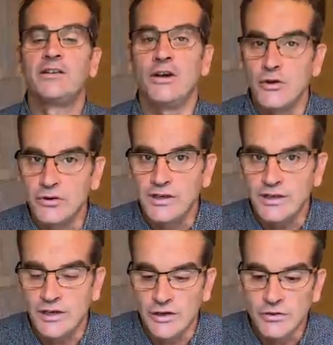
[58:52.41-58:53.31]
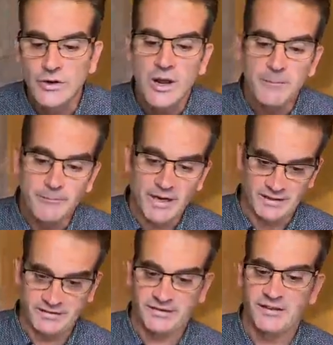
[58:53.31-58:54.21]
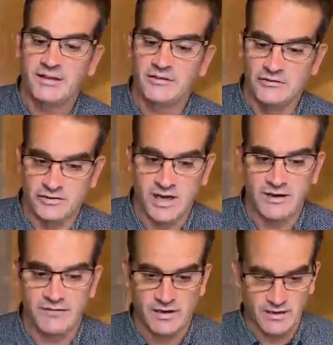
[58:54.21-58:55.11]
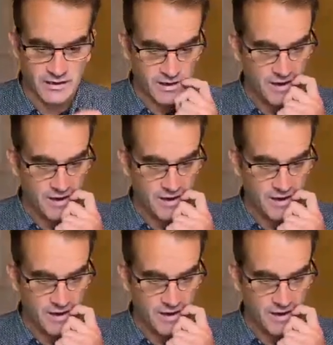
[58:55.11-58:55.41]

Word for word: Tokyo bus driver.